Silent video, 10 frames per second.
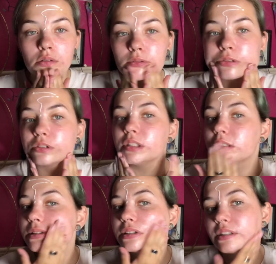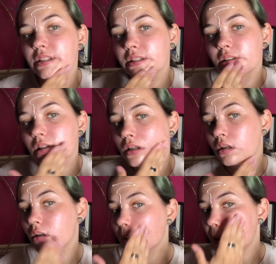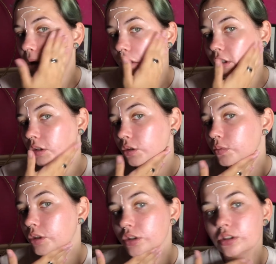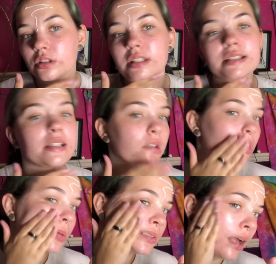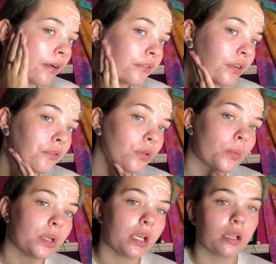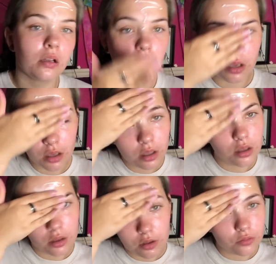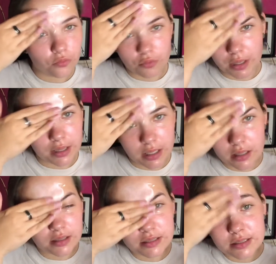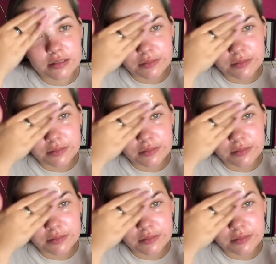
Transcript: But you can see how luminous the skin looks after I've rubbed it in. Really nice.